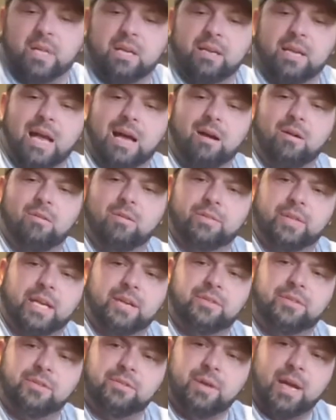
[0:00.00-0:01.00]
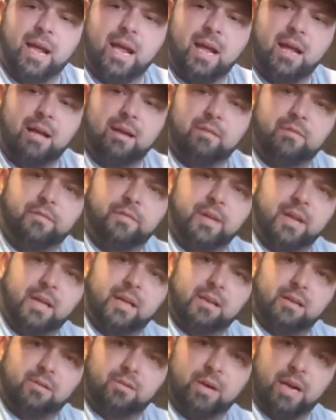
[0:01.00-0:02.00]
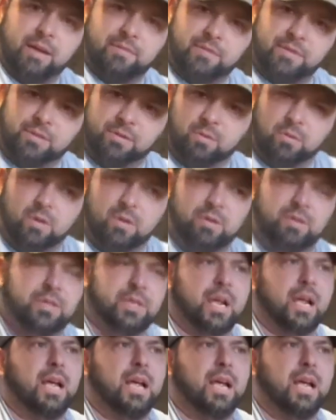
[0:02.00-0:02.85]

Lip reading: Now, they do have at craft stores,